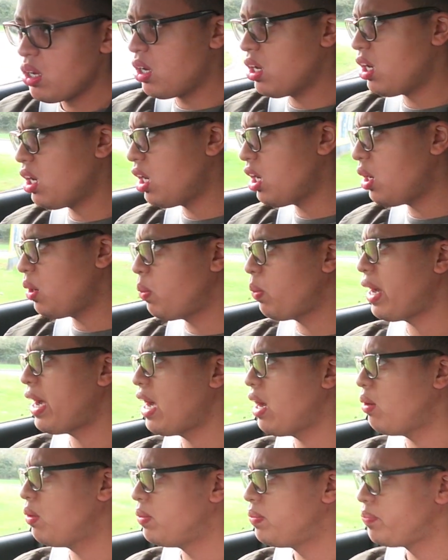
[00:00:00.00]
Oh
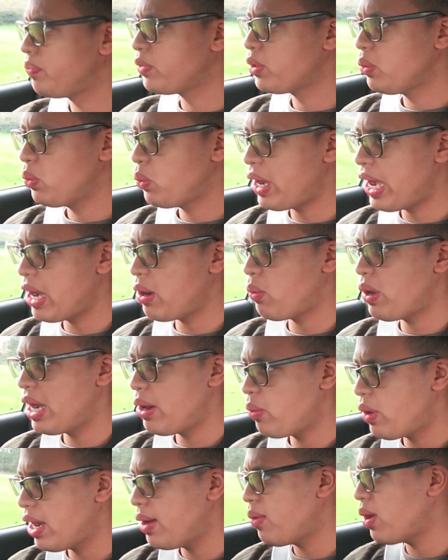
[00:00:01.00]
wow, wow,
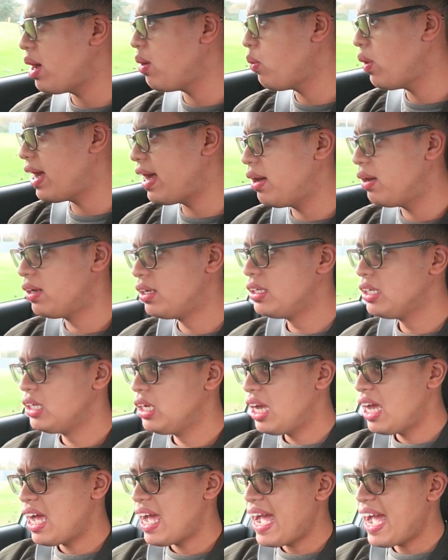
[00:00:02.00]
wow, wow, wow, wow.
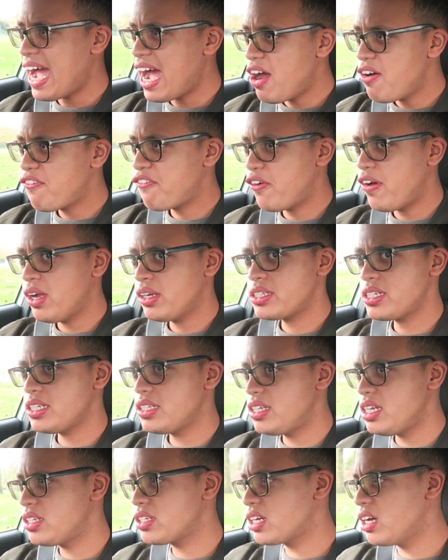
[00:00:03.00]
How fast
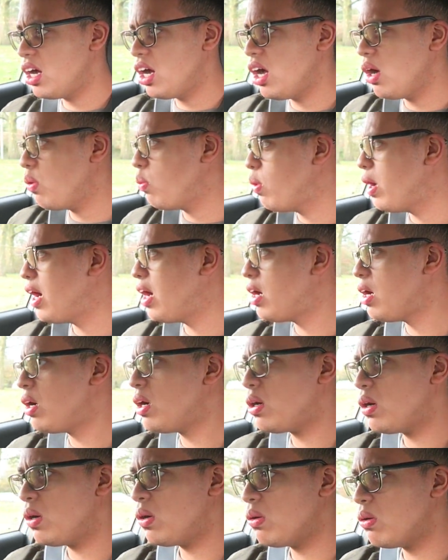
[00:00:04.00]
is this car?
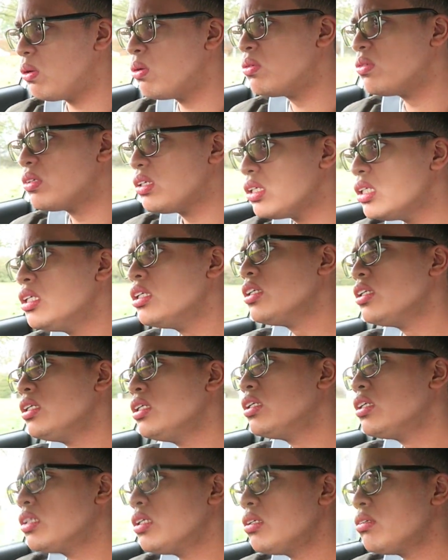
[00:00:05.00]
Well,
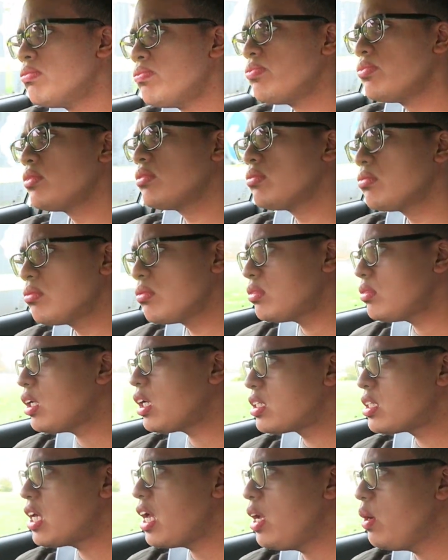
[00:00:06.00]

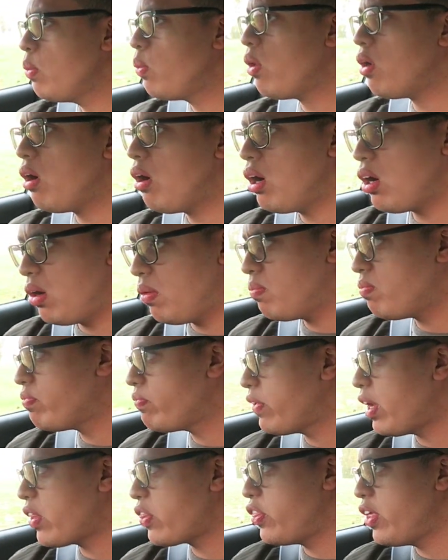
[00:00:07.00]
I'll tell you what,
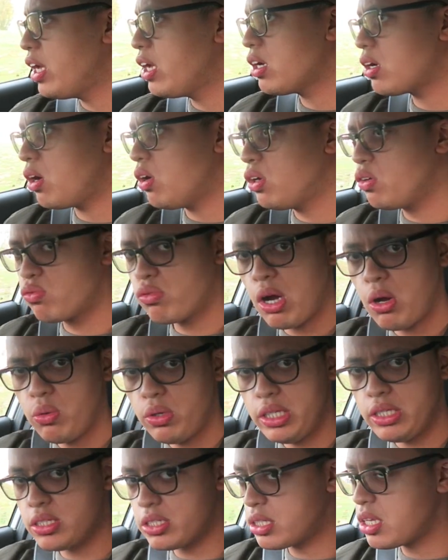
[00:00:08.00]
I think on a
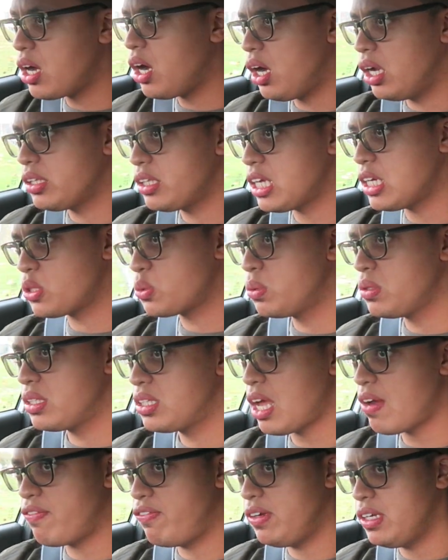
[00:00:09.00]
rolling start this
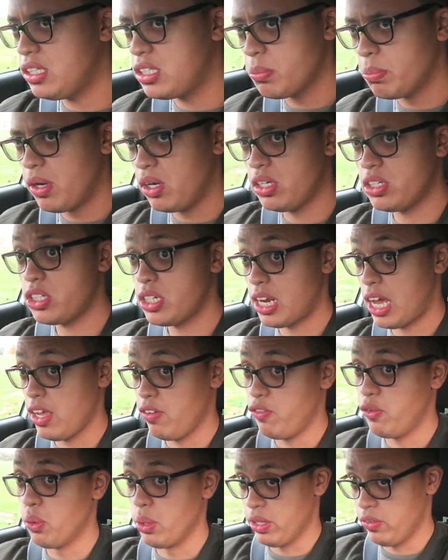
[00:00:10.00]
would definitely demolish an
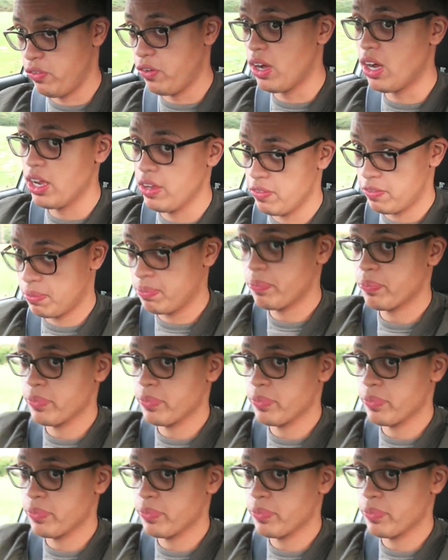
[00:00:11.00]
845.